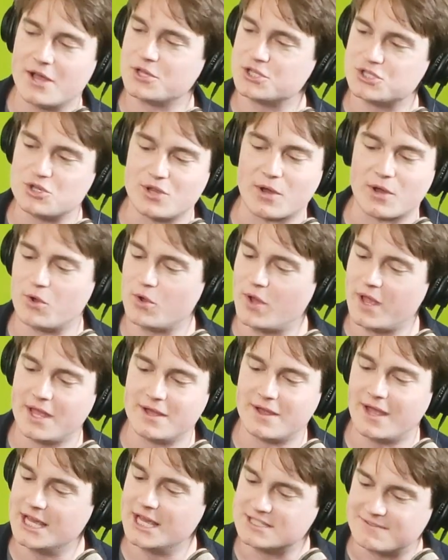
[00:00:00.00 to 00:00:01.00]
So
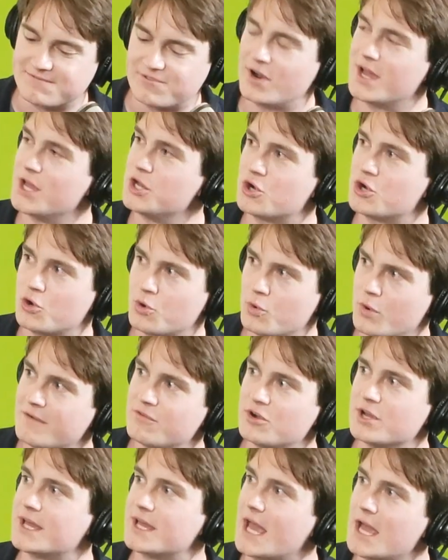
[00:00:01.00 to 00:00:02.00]
his friend or whoever
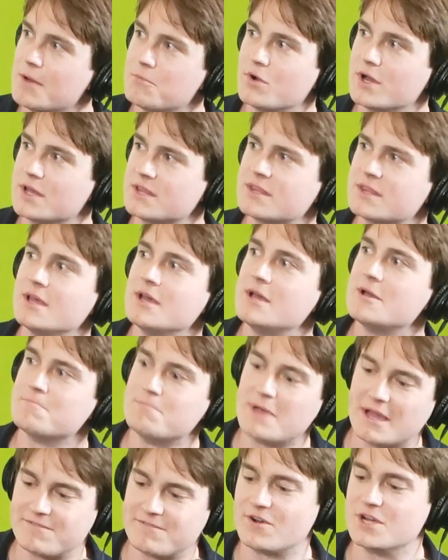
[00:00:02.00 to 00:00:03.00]
he came with,
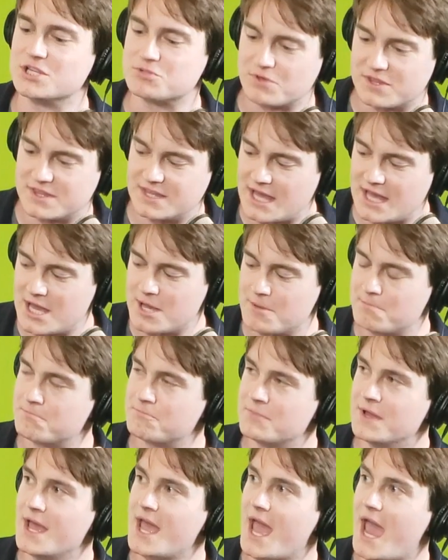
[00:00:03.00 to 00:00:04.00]
make friends with them
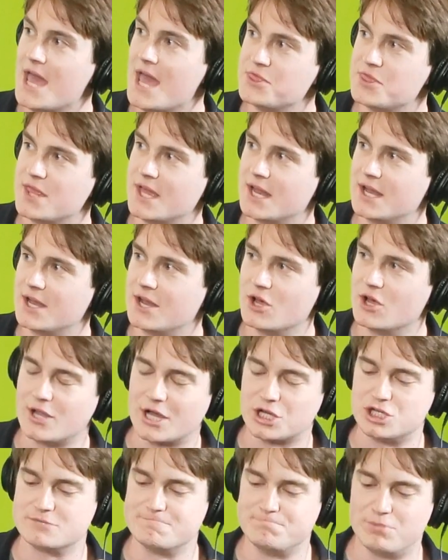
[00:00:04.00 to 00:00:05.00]
and then
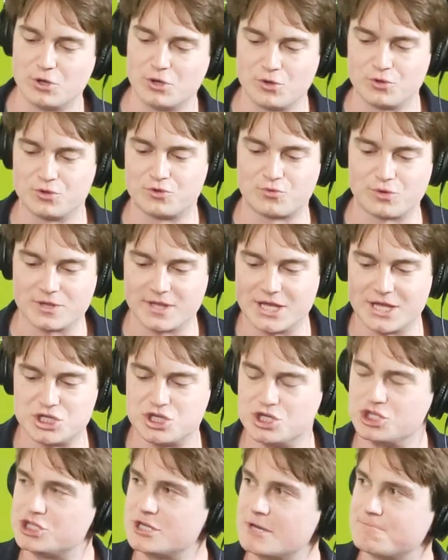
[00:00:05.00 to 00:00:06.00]
just build
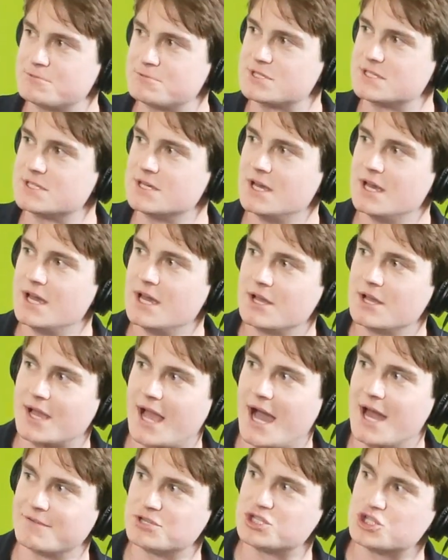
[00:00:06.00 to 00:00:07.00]
relationships
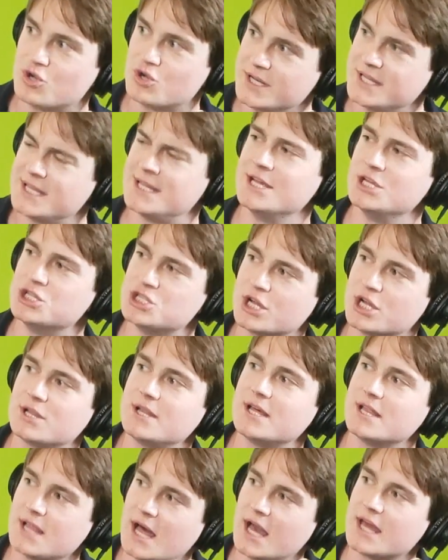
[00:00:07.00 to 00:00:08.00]
kind of
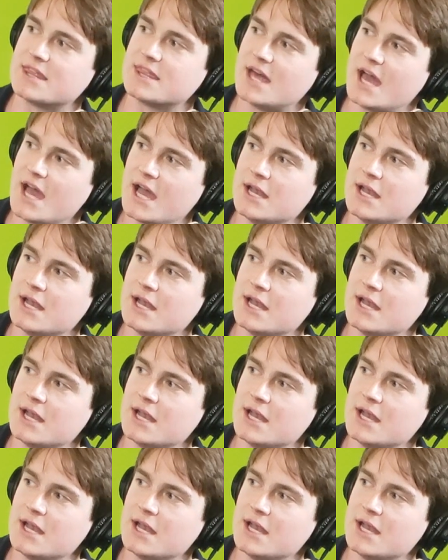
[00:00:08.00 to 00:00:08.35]
strategically like that.